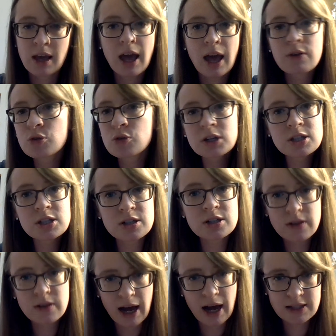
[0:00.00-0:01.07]
And of course,
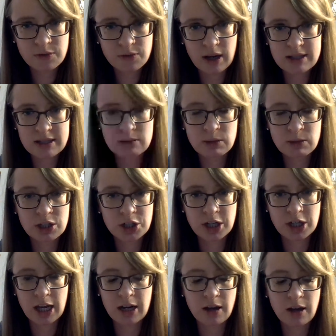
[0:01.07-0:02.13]
there's lots of ways to be
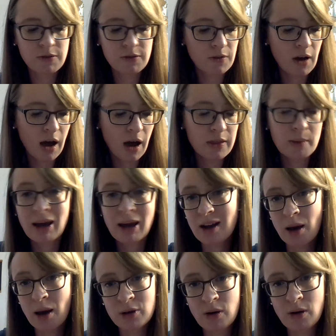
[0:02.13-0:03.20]
creative that might
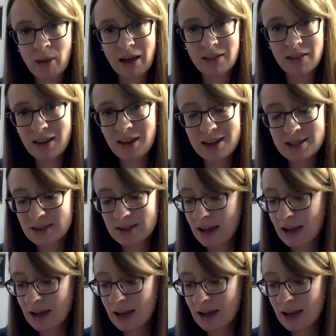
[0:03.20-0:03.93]
not be on my list.